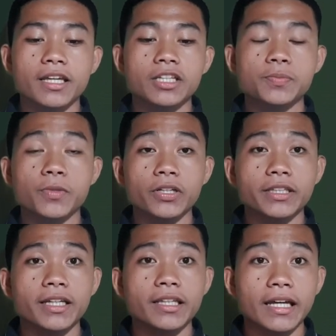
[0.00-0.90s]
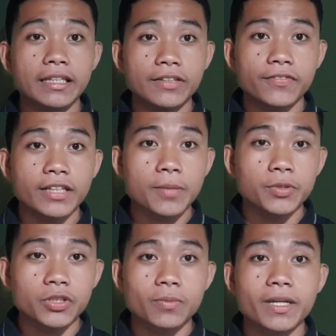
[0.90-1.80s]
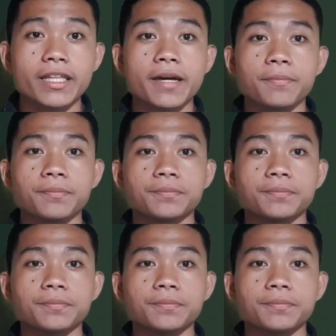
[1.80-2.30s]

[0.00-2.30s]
exploited, and even abused by them.